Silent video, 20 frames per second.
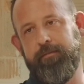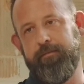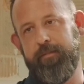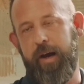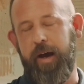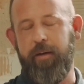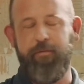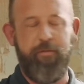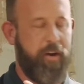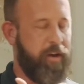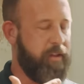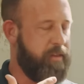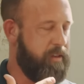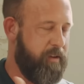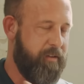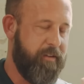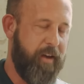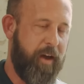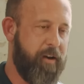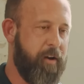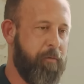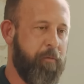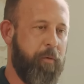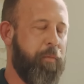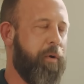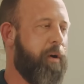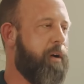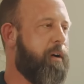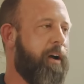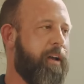I forget the exact number,
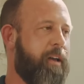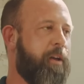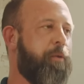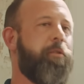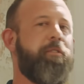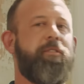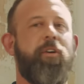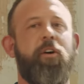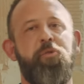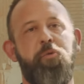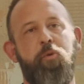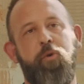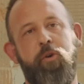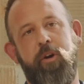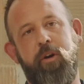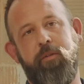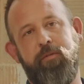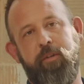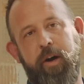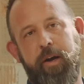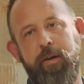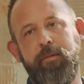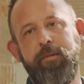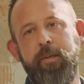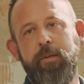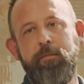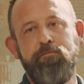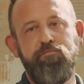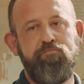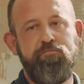but like it was on order of like
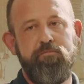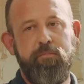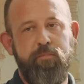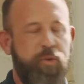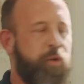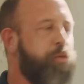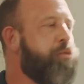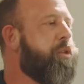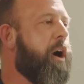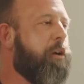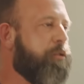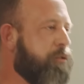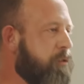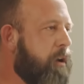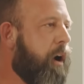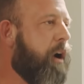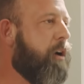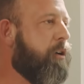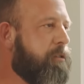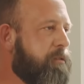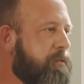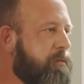$2,000.